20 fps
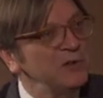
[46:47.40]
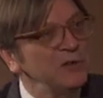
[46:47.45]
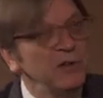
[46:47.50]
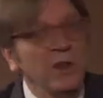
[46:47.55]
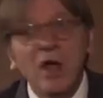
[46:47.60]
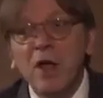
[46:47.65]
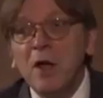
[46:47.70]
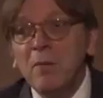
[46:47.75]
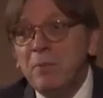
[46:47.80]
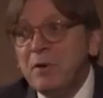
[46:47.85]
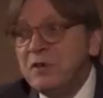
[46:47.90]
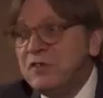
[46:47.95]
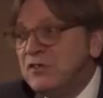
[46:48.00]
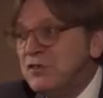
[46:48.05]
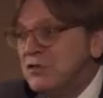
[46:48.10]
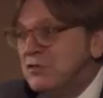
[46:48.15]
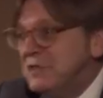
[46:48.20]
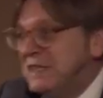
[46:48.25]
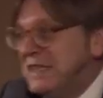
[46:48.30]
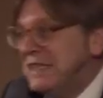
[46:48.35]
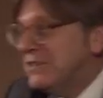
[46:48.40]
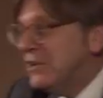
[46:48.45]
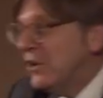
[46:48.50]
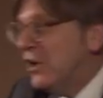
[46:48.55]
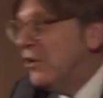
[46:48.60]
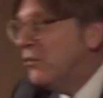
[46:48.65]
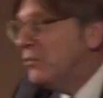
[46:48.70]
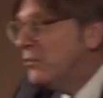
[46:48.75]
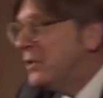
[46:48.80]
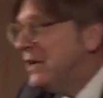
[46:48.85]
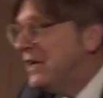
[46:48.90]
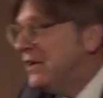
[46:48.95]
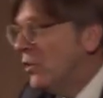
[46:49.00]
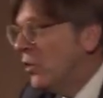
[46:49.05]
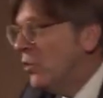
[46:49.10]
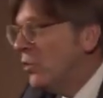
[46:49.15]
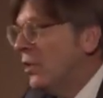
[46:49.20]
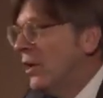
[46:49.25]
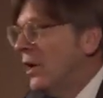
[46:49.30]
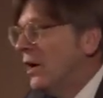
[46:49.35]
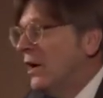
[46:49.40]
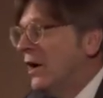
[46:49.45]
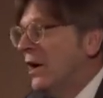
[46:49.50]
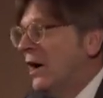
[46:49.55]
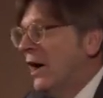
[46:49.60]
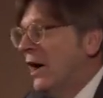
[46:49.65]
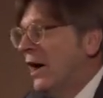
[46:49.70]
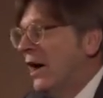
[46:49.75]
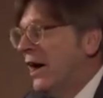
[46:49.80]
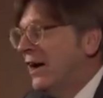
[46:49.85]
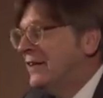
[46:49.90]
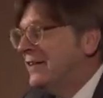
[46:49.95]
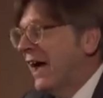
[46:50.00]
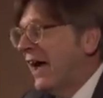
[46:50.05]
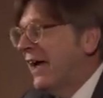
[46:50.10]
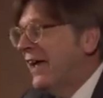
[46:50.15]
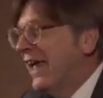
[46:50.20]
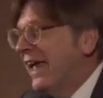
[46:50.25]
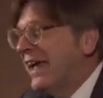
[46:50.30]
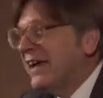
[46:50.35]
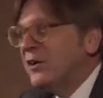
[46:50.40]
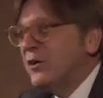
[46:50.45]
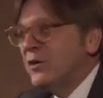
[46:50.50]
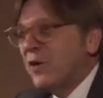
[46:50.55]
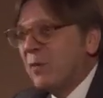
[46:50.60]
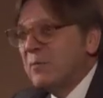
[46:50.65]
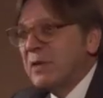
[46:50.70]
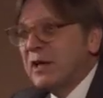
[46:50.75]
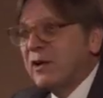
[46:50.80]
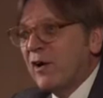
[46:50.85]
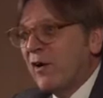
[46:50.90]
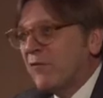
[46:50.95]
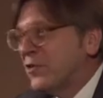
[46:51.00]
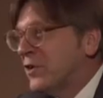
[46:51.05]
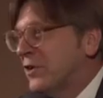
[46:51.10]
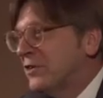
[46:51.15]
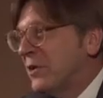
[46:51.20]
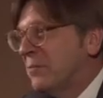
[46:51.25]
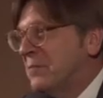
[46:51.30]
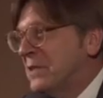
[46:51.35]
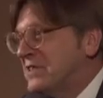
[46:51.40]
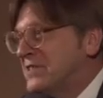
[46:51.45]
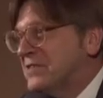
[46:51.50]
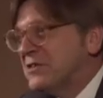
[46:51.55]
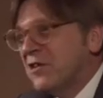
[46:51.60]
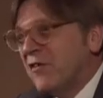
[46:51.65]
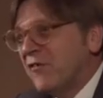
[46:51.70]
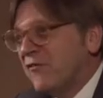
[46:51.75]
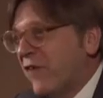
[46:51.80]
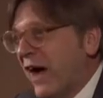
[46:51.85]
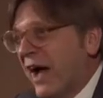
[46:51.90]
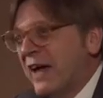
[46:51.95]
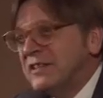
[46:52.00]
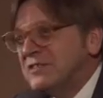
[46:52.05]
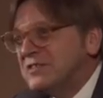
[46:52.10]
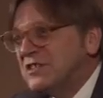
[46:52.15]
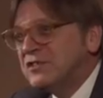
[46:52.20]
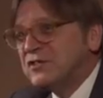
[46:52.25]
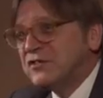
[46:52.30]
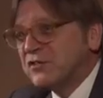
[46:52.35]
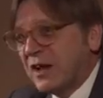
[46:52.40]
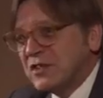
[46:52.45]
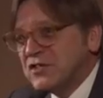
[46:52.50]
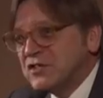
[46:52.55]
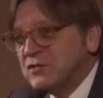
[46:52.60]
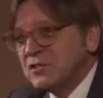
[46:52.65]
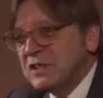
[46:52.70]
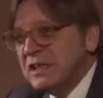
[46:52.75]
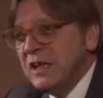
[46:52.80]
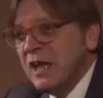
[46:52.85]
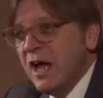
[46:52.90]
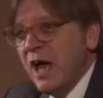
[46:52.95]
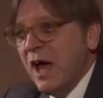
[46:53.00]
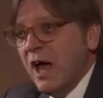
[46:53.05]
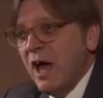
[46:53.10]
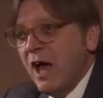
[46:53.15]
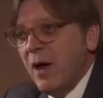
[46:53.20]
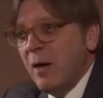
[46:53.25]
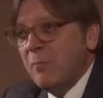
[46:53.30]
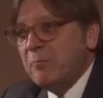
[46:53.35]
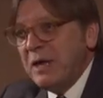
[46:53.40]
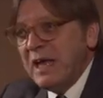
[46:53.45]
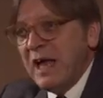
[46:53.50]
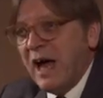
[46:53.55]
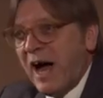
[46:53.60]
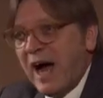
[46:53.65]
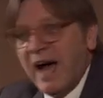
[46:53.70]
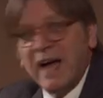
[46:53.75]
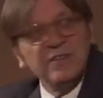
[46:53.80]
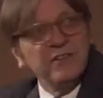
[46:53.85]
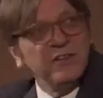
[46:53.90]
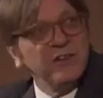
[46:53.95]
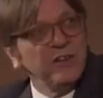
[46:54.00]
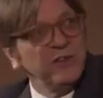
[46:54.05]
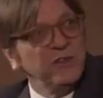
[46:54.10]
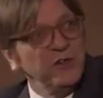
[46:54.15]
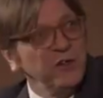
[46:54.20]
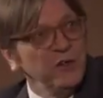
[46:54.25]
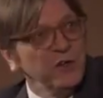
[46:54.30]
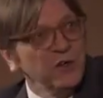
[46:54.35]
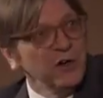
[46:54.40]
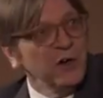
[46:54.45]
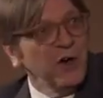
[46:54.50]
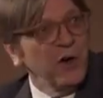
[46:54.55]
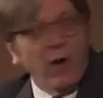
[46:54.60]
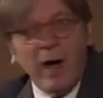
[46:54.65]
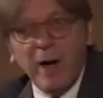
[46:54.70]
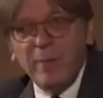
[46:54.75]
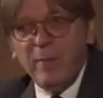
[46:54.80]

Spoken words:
Union, but you need a real economic governance, a minister of finance, a treasury behind the euro.